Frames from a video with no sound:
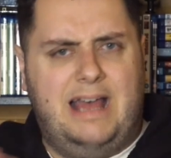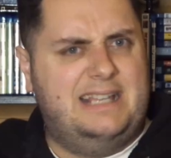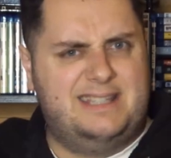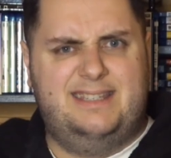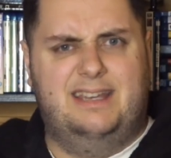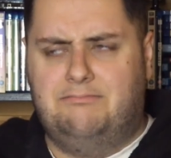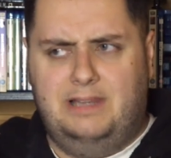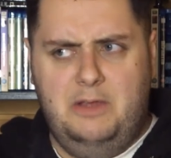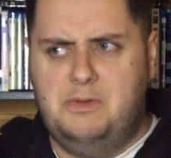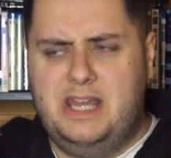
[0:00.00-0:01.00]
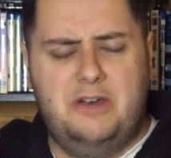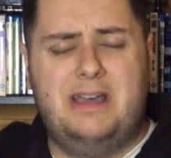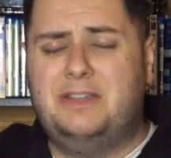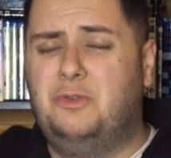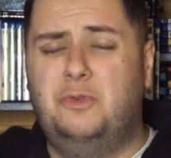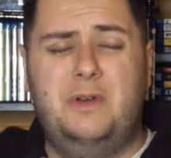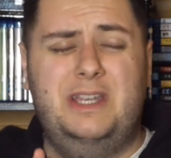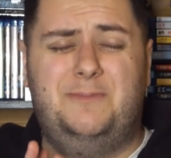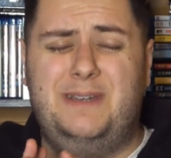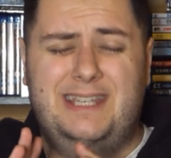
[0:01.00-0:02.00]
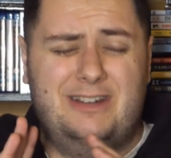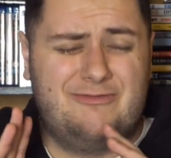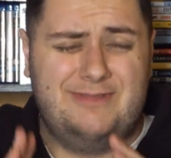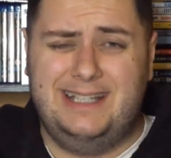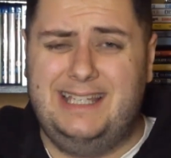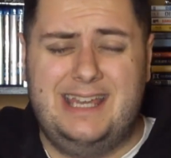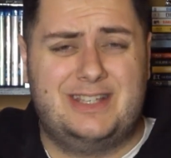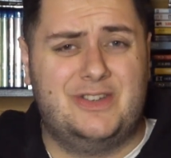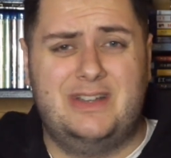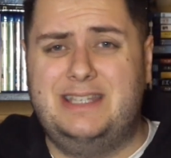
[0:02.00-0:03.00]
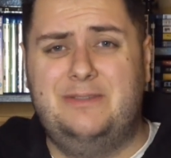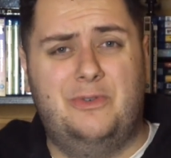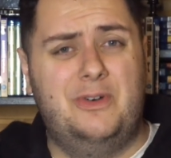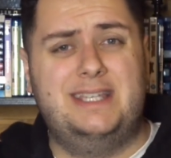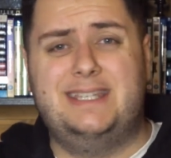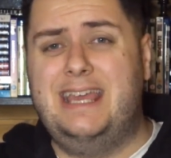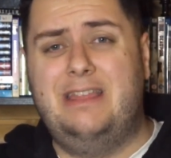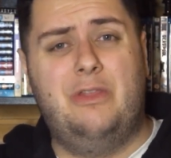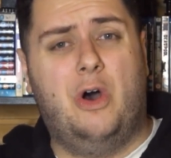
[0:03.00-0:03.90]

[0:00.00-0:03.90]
As I said, Leigh Whannell has always been a really exciting voice in the